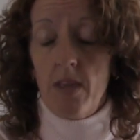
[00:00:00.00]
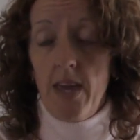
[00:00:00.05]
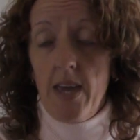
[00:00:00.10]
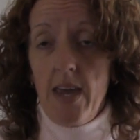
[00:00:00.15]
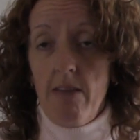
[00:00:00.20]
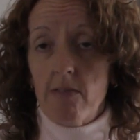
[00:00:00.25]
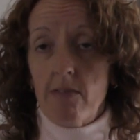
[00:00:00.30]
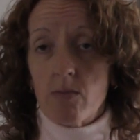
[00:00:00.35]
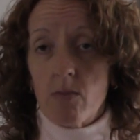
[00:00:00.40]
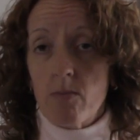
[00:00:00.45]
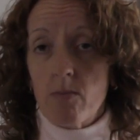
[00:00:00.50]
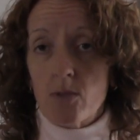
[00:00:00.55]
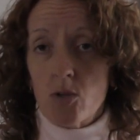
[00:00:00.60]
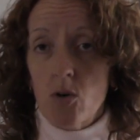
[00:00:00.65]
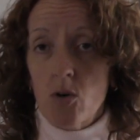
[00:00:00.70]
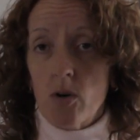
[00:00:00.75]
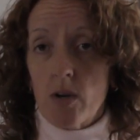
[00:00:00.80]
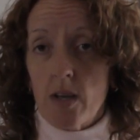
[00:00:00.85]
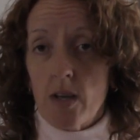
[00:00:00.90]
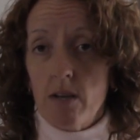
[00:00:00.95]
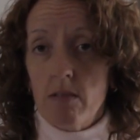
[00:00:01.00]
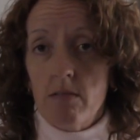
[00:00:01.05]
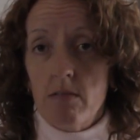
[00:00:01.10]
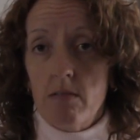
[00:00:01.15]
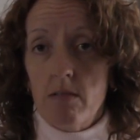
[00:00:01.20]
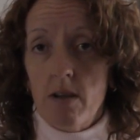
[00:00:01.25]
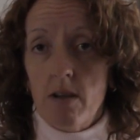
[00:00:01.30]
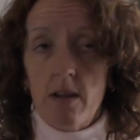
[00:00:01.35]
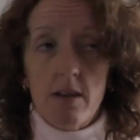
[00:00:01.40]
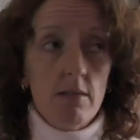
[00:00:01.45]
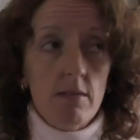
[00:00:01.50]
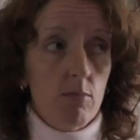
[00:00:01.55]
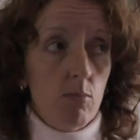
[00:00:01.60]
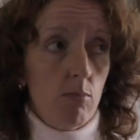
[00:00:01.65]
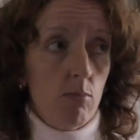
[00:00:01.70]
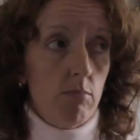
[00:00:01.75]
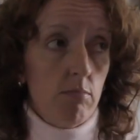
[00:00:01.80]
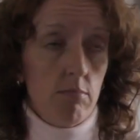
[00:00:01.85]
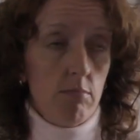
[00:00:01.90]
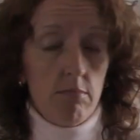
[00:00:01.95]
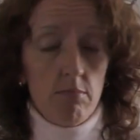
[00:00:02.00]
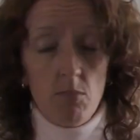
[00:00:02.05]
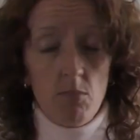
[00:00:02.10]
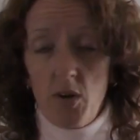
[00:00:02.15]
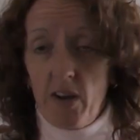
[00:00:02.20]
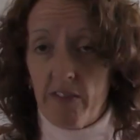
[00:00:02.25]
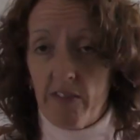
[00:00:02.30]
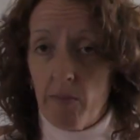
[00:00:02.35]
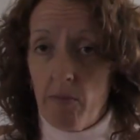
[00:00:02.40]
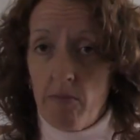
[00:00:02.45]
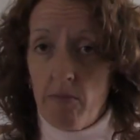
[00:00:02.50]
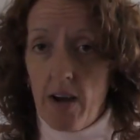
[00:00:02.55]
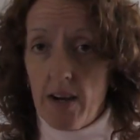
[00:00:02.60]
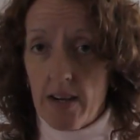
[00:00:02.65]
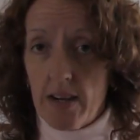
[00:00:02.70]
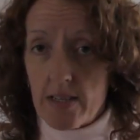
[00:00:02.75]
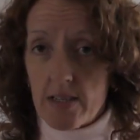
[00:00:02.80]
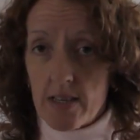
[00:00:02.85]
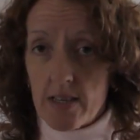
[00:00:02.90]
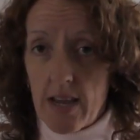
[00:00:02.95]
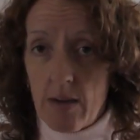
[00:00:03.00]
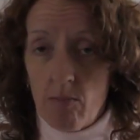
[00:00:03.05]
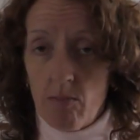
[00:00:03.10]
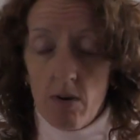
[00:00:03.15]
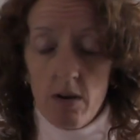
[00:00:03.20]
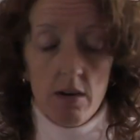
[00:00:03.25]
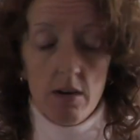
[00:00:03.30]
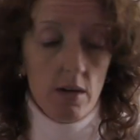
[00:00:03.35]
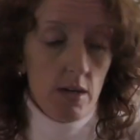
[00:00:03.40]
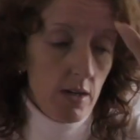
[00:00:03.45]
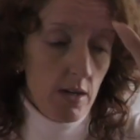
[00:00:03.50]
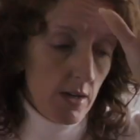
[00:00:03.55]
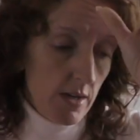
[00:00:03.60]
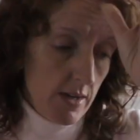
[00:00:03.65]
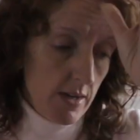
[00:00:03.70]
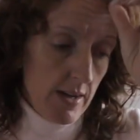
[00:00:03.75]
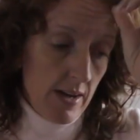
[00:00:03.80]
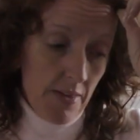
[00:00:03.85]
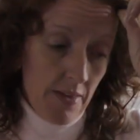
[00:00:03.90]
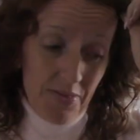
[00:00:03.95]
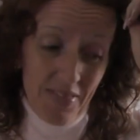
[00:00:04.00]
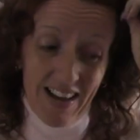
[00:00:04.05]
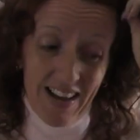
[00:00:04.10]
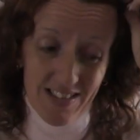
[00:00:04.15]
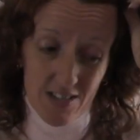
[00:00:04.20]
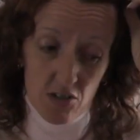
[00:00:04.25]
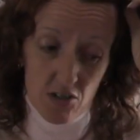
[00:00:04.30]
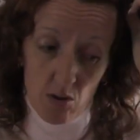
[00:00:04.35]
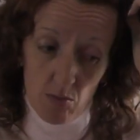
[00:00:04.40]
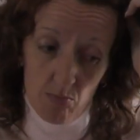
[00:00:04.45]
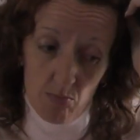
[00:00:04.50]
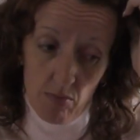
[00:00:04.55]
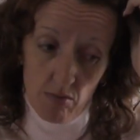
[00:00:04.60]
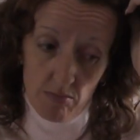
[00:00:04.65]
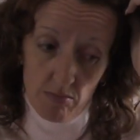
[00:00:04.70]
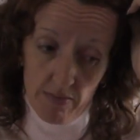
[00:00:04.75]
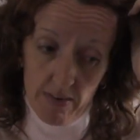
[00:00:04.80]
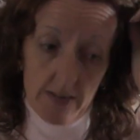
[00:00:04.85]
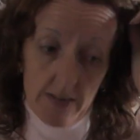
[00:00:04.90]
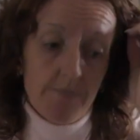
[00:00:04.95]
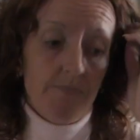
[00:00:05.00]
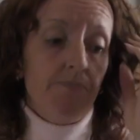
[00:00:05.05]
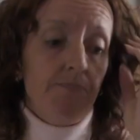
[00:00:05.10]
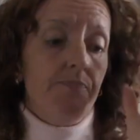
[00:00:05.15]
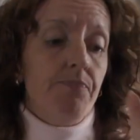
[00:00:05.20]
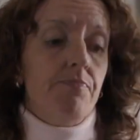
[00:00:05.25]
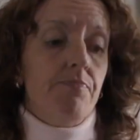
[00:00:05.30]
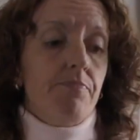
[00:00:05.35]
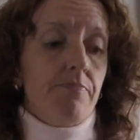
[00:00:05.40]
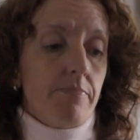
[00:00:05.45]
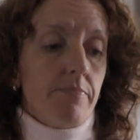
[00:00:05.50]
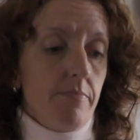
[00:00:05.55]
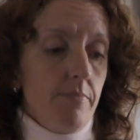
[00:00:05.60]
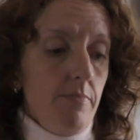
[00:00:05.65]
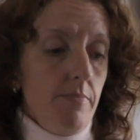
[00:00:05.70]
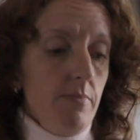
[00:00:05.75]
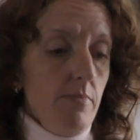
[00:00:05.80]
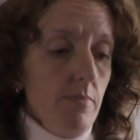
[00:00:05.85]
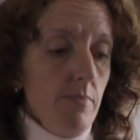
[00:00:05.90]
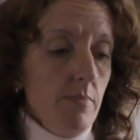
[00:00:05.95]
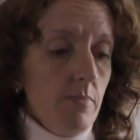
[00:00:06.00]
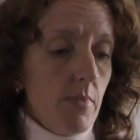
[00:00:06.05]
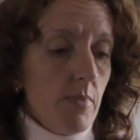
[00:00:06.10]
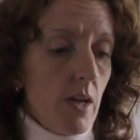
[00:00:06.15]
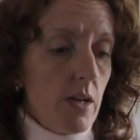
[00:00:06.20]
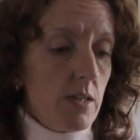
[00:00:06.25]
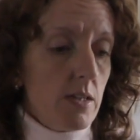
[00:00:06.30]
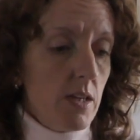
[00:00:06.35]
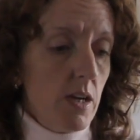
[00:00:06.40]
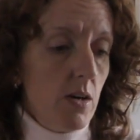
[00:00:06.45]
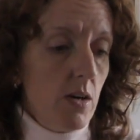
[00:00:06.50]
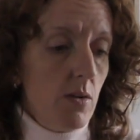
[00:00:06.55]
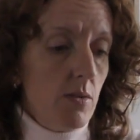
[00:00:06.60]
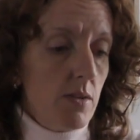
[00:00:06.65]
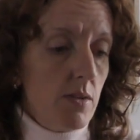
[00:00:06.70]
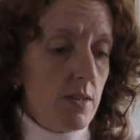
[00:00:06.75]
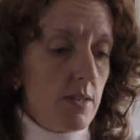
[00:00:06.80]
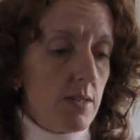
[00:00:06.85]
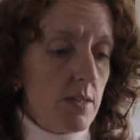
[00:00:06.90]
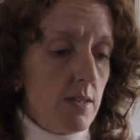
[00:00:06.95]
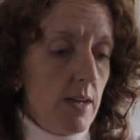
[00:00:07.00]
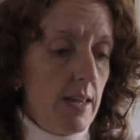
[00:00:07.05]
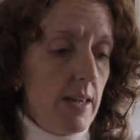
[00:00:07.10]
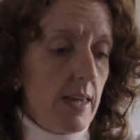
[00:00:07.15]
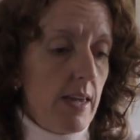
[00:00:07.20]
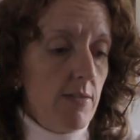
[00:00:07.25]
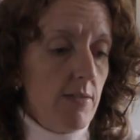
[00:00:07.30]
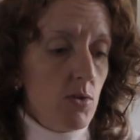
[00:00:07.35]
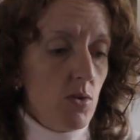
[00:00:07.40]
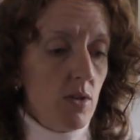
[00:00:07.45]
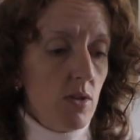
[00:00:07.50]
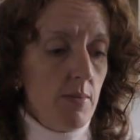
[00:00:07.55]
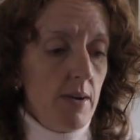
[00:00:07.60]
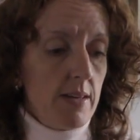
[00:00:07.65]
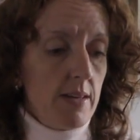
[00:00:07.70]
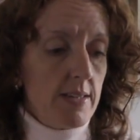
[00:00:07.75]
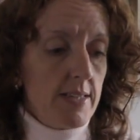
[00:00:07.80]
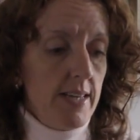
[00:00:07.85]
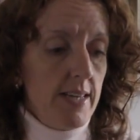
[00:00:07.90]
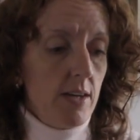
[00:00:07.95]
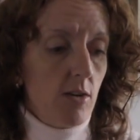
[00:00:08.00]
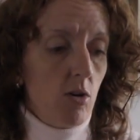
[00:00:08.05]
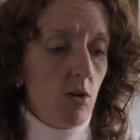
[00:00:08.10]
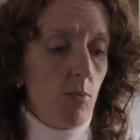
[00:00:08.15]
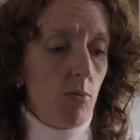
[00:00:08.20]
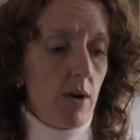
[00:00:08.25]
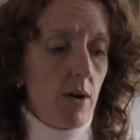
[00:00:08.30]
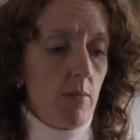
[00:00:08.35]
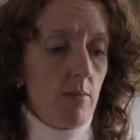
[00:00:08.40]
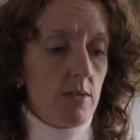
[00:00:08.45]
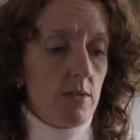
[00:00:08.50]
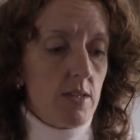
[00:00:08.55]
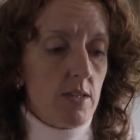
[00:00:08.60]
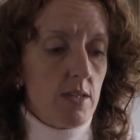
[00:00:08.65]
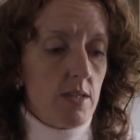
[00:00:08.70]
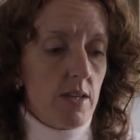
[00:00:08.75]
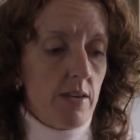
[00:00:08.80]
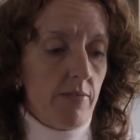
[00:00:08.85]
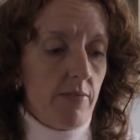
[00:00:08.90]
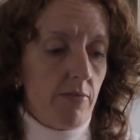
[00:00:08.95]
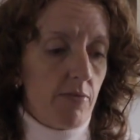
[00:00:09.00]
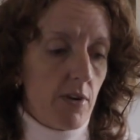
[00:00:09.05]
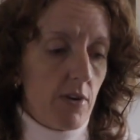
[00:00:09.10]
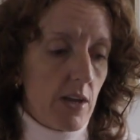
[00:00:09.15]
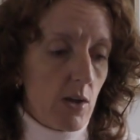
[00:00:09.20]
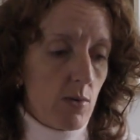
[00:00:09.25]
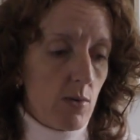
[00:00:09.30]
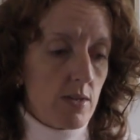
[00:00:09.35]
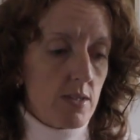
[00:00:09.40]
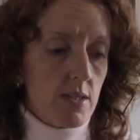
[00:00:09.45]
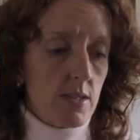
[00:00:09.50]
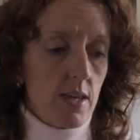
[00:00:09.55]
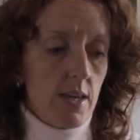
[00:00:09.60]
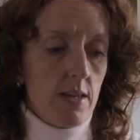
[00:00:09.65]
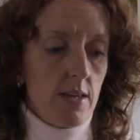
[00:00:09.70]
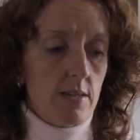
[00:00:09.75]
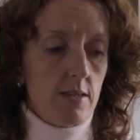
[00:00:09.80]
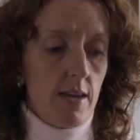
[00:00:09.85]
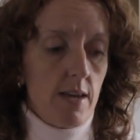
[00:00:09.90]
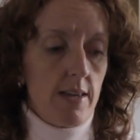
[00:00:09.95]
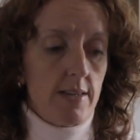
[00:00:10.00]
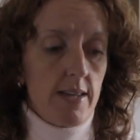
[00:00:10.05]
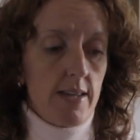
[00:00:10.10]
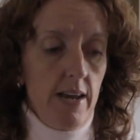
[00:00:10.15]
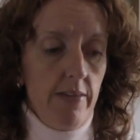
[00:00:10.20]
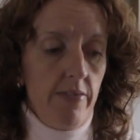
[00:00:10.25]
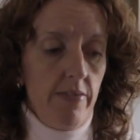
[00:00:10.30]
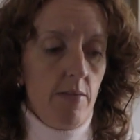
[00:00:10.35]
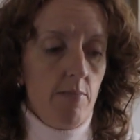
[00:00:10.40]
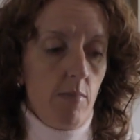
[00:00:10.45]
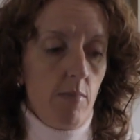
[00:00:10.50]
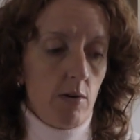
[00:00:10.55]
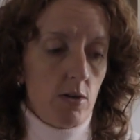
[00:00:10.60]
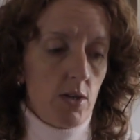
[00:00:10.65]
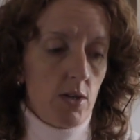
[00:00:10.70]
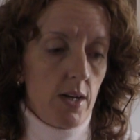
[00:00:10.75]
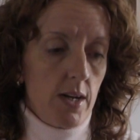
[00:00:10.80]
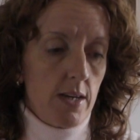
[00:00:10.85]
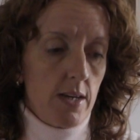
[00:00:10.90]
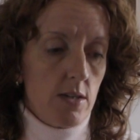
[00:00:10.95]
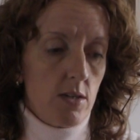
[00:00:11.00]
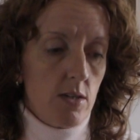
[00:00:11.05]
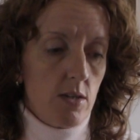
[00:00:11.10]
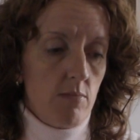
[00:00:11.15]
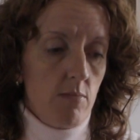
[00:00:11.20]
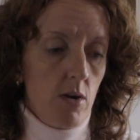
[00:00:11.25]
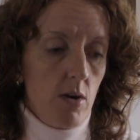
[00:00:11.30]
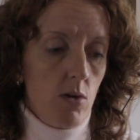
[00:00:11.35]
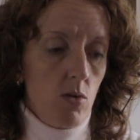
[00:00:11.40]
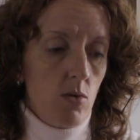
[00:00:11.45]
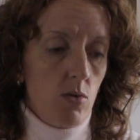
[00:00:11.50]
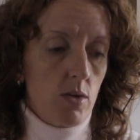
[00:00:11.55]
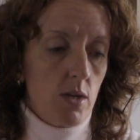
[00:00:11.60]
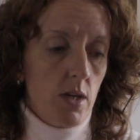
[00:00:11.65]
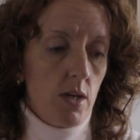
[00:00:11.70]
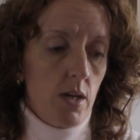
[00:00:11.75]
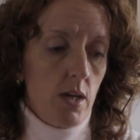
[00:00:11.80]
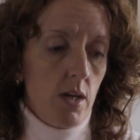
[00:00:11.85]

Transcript: hear us when we're talking and we don't have to be right next to the camera. That's the top and bottom of it. So it gives you on the back the technical parameters, the different frequencies. It's an FM modulation mode.